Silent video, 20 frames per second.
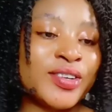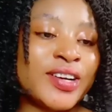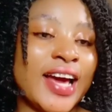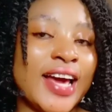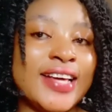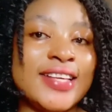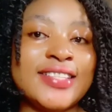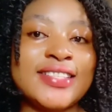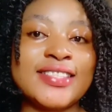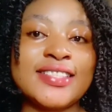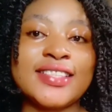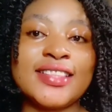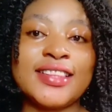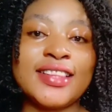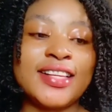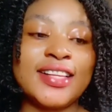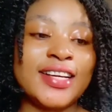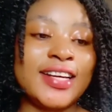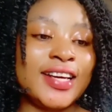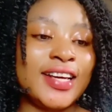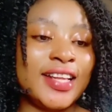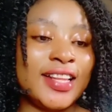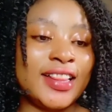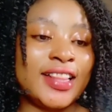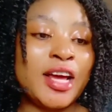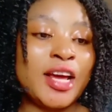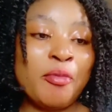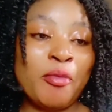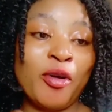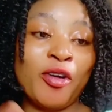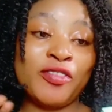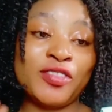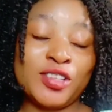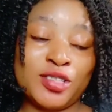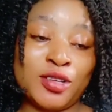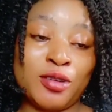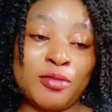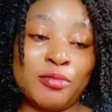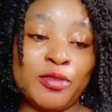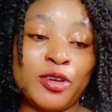Guys, the name of the
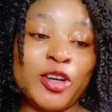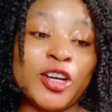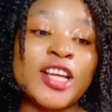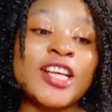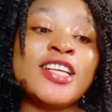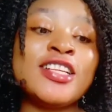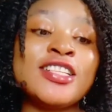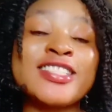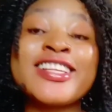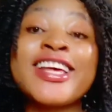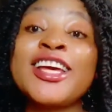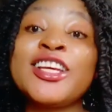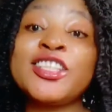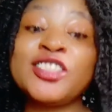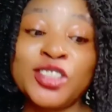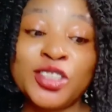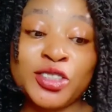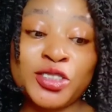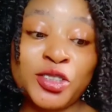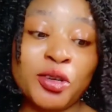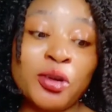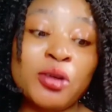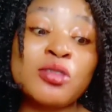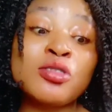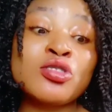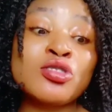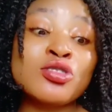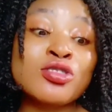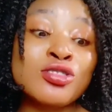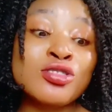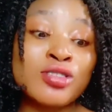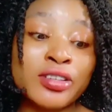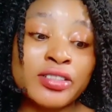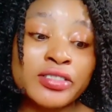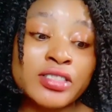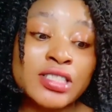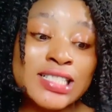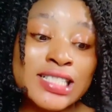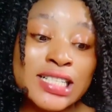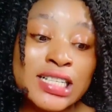sunblock is Skin Doctor
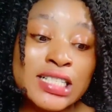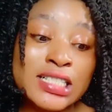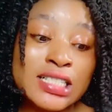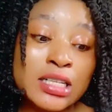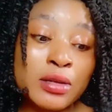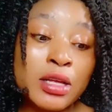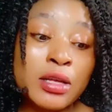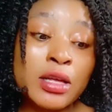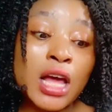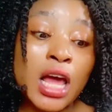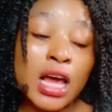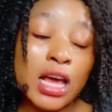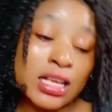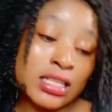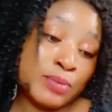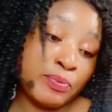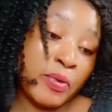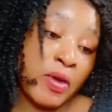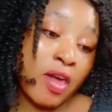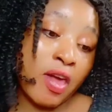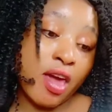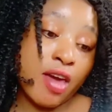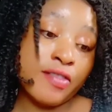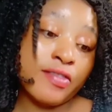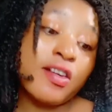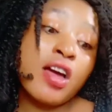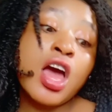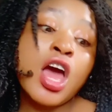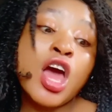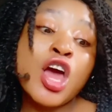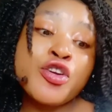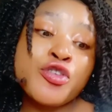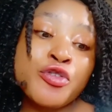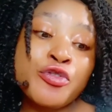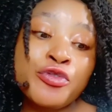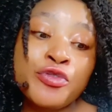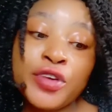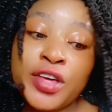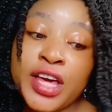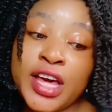Sun City SPF
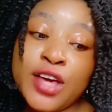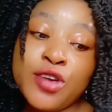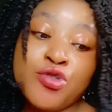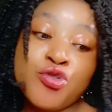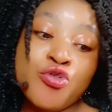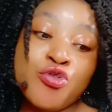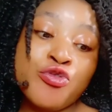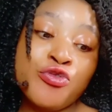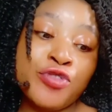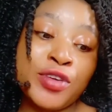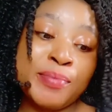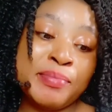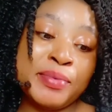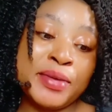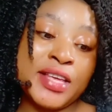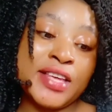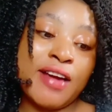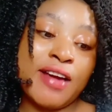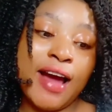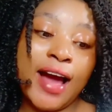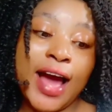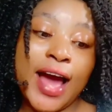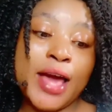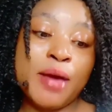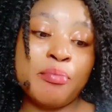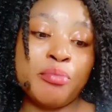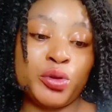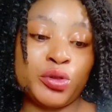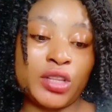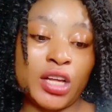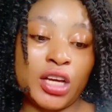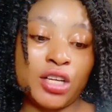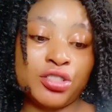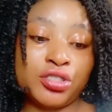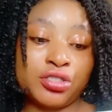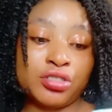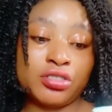UVA UVB High Protection